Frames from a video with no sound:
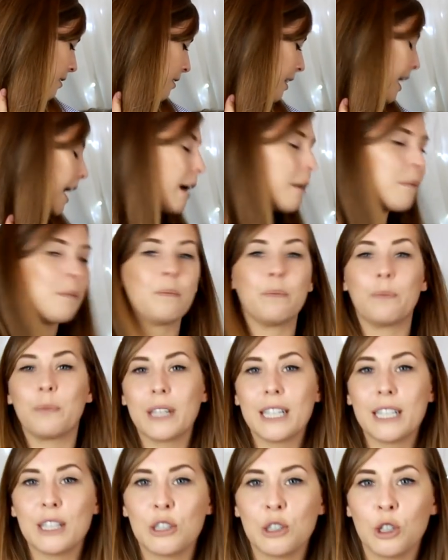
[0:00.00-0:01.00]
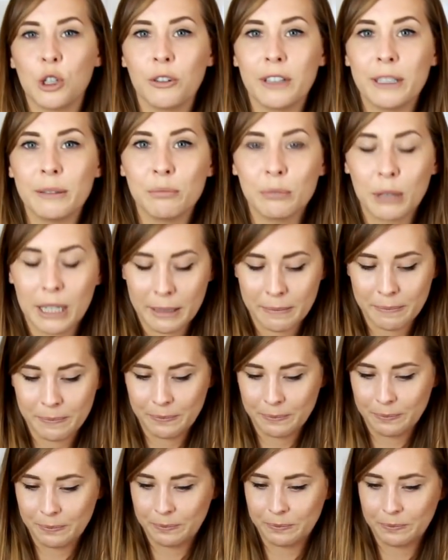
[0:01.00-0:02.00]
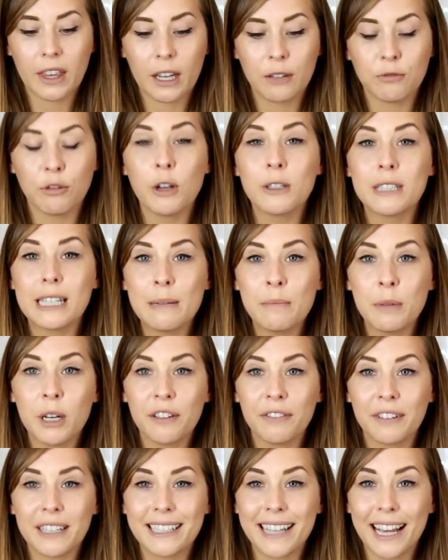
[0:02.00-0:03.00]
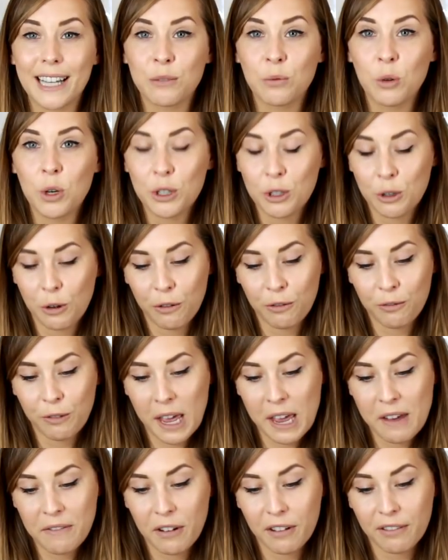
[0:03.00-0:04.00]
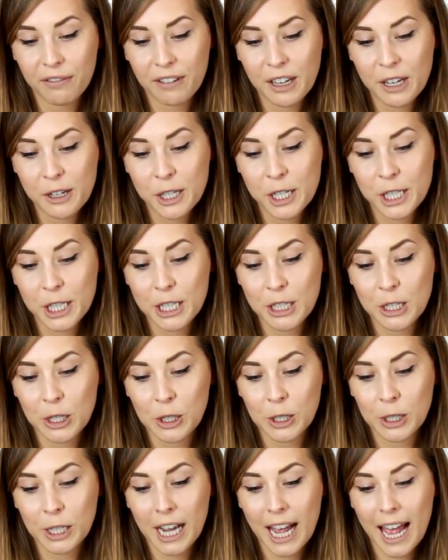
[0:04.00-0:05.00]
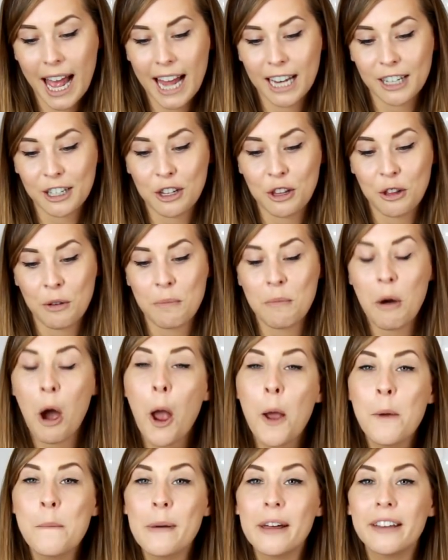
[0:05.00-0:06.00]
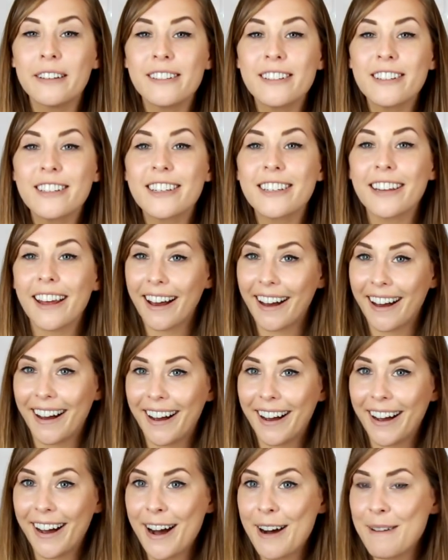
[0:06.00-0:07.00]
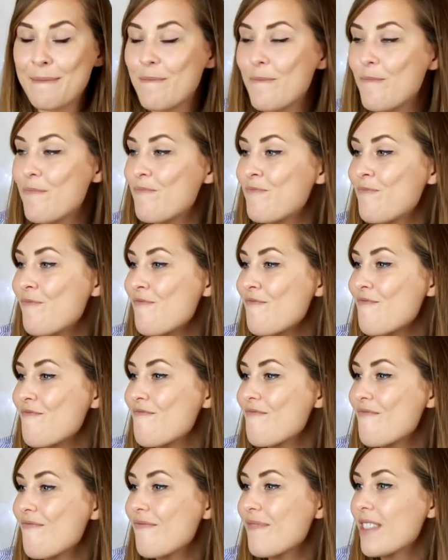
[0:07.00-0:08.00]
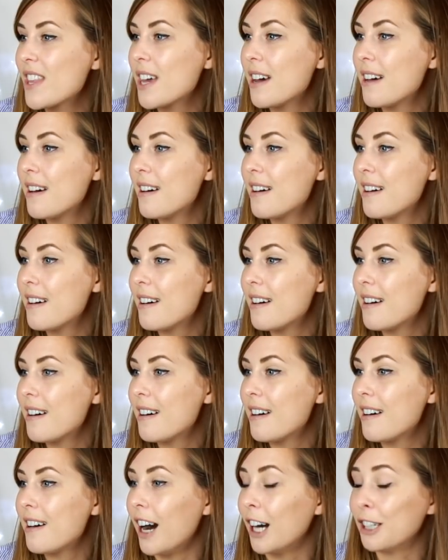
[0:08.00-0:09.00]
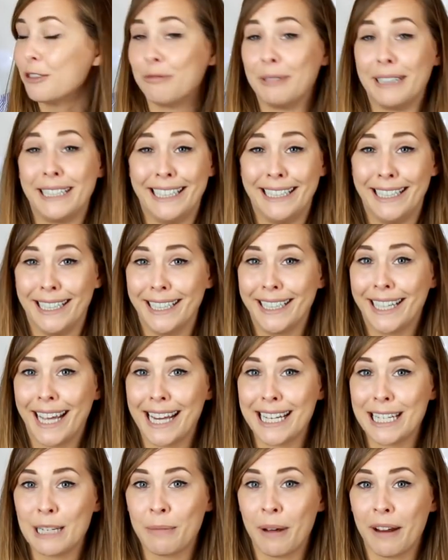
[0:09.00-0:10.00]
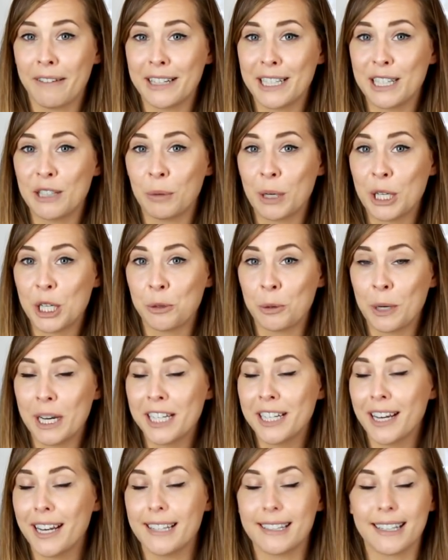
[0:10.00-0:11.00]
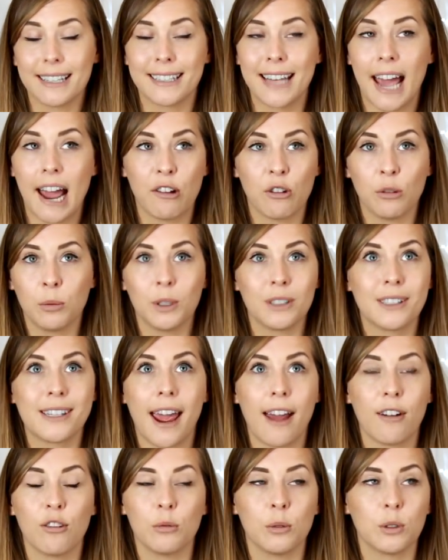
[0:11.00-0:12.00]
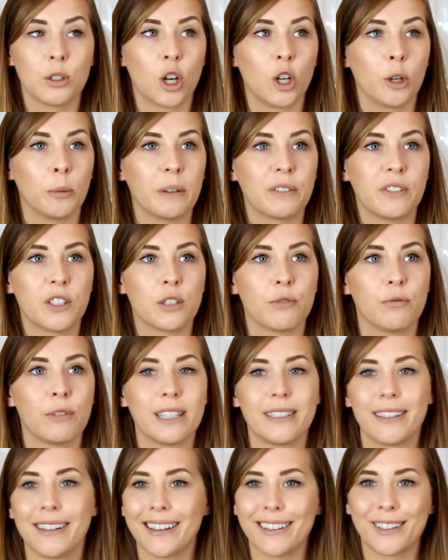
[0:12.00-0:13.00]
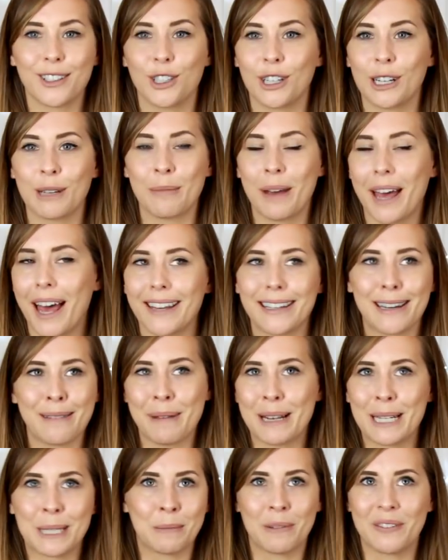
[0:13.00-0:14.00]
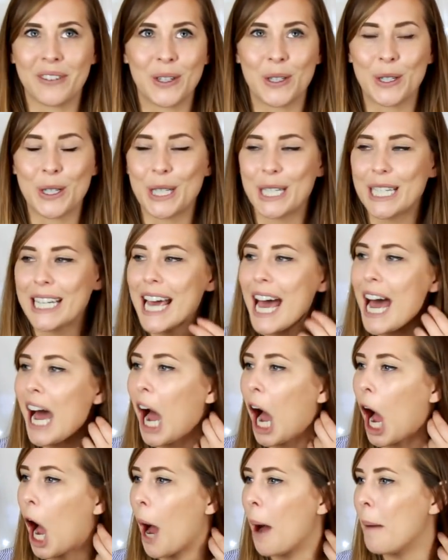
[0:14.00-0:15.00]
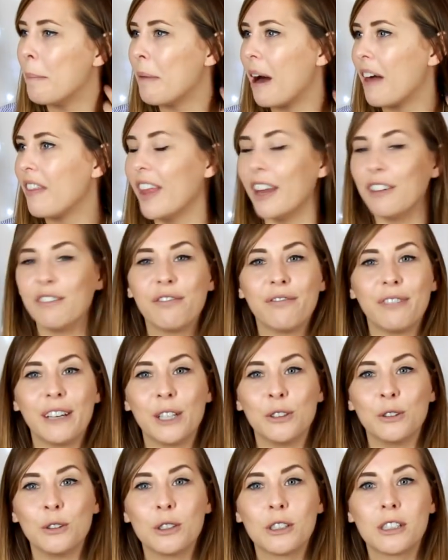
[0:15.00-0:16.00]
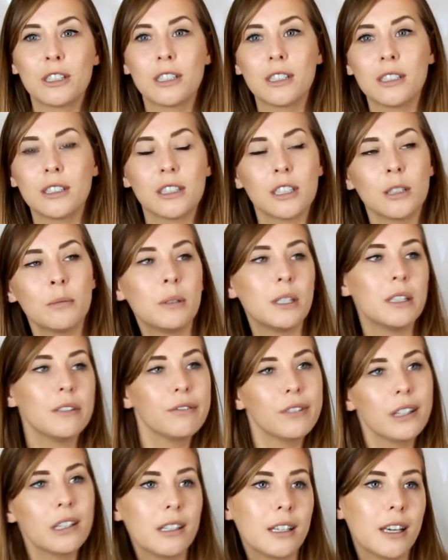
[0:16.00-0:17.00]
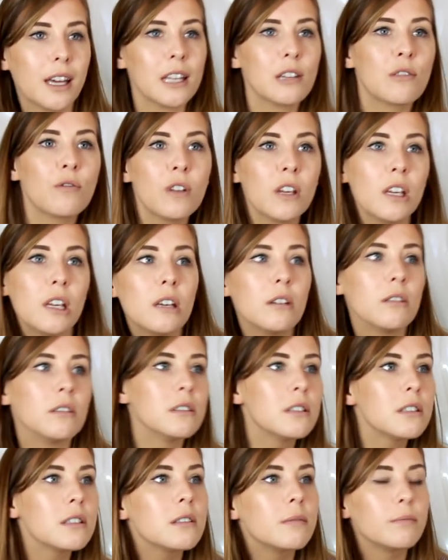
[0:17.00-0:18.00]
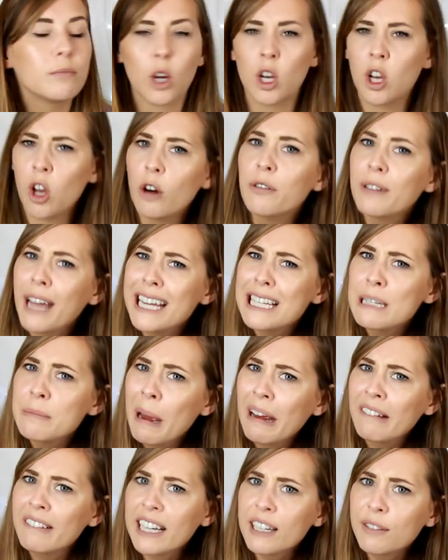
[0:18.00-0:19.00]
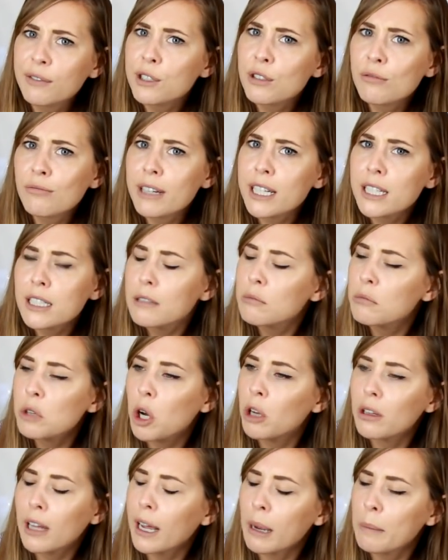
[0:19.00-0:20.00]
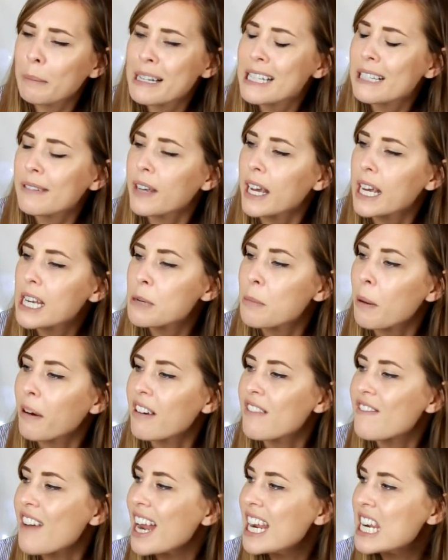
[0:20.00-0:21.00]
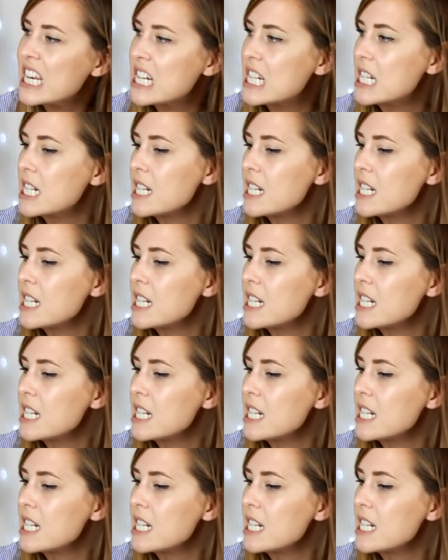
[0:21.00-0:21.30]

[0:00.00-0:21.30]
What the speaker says: Yeah, he's snoring. Brilliant. Rosalie Murphy says, what's your favourite feel-good song at the moment? I really like Katy Perry's Swish Wish. It's a terrible, terrible song, but for some reason it gets stuck in my head and it makes me feel good. And then Feels. Don't be afraid to get feels. A lot of Katy Perry, for some reason. Not like a massive Katy Perry fan.